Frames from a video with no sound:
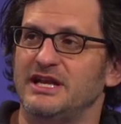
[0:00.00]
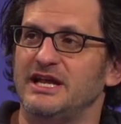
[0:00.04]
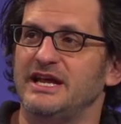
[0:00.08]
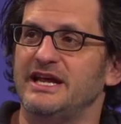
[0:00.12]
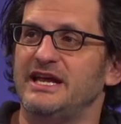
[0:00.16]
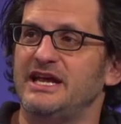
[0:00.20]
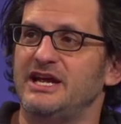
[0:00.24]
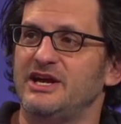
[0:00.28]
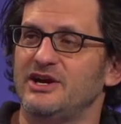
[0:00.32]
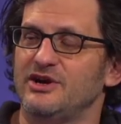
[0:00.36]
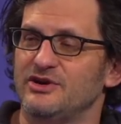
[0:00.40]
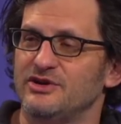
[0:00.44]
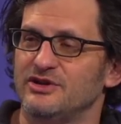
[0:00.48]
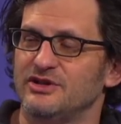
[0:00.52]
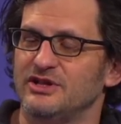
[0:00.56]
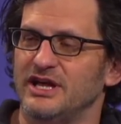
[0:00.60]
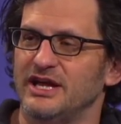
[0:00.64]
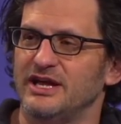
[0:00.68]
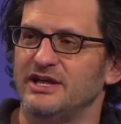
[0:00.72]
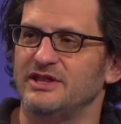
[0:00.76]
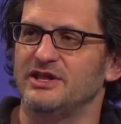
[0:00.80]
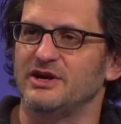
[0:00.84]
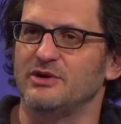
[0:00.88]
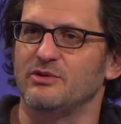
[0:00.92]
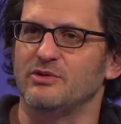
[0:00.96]
Like
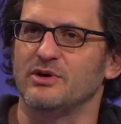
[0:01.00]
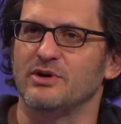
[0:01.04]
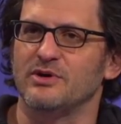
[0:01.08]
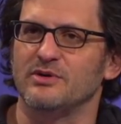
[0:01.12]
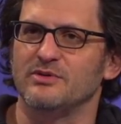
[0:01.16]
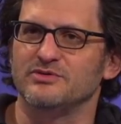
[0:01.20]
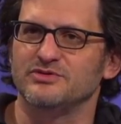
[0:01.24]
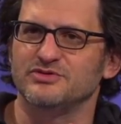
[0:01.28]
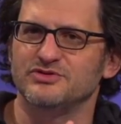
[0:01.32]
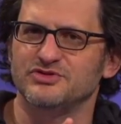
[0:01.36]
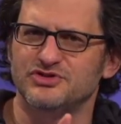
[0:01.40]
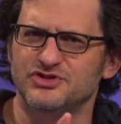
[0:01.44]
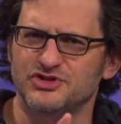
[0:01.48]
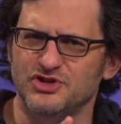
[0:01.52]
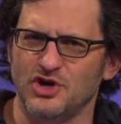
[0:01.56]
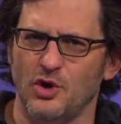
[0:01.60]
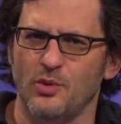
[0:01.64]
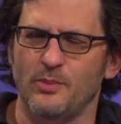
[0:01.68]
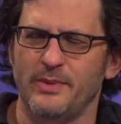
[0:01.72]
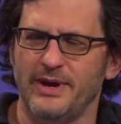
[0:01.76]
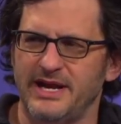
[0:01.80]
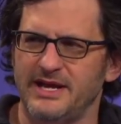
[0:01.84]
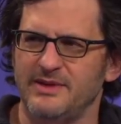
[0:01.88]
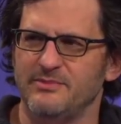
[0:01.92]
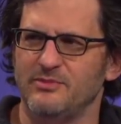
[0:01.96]
there were
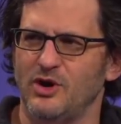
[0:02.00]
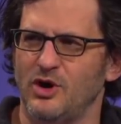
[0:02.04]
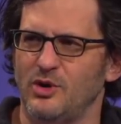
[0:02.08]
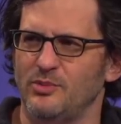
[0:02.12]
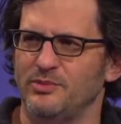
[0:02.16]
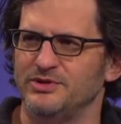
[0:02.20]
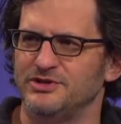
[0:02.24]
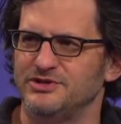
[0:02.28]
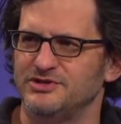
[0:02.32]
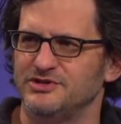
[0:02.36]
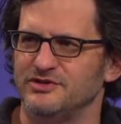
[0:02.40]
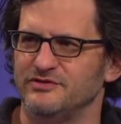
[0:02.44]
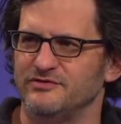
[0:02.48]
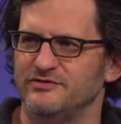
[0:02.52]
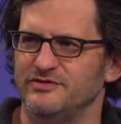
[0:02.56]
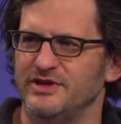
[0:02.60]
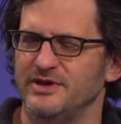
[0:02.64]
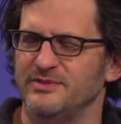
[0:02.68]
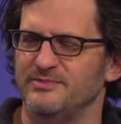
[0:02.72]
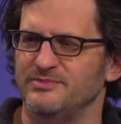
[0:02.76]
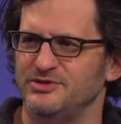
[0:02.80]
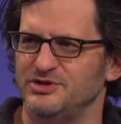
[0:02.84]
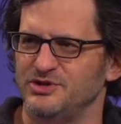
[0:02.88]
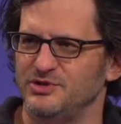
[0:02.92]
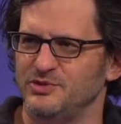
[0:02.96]
so many moments of
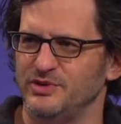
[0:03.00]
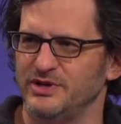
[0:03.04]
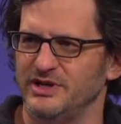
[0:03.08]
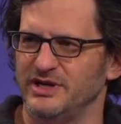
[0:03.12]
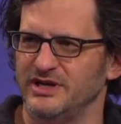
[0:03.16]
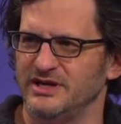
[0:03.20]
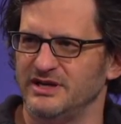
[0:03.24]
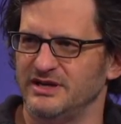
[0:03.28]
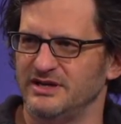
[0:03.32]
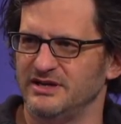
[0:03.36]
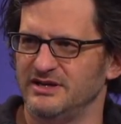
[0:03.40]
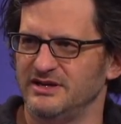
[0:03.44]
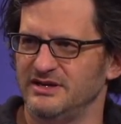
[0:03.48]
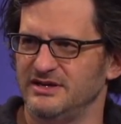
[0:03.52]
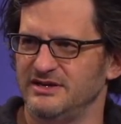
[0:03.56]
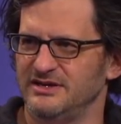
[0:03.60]
them doing